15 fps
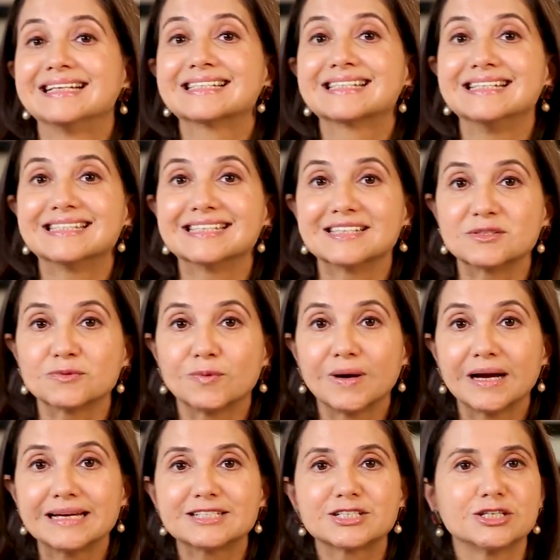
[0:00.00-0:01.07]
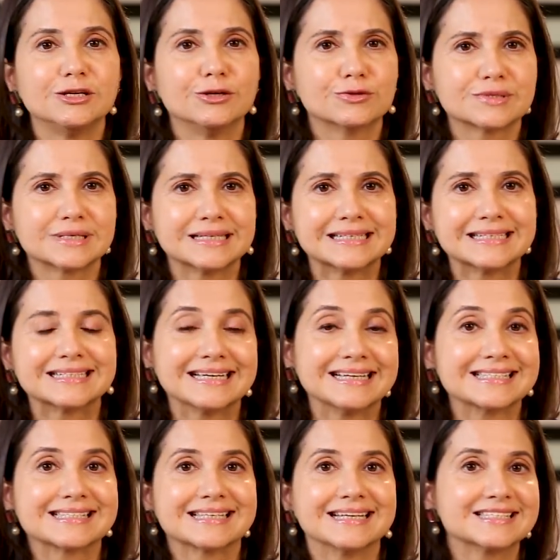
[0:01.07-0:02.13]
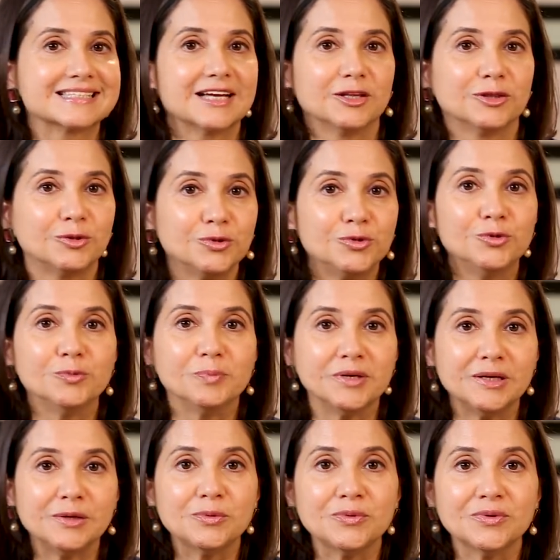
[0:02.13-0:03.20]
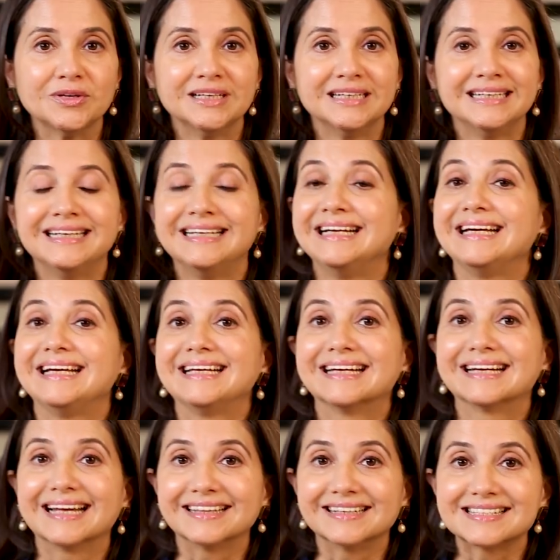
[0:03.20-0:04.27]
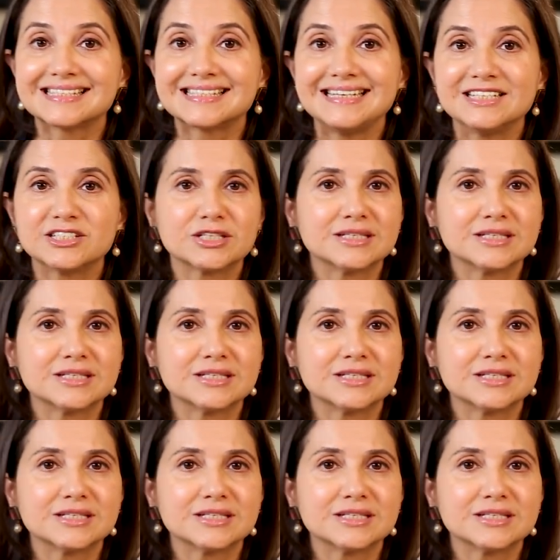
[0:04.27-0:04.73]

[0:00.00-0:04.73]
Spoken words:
Since it's white, she looks at it and says, "Dudu Pilu." In another scene,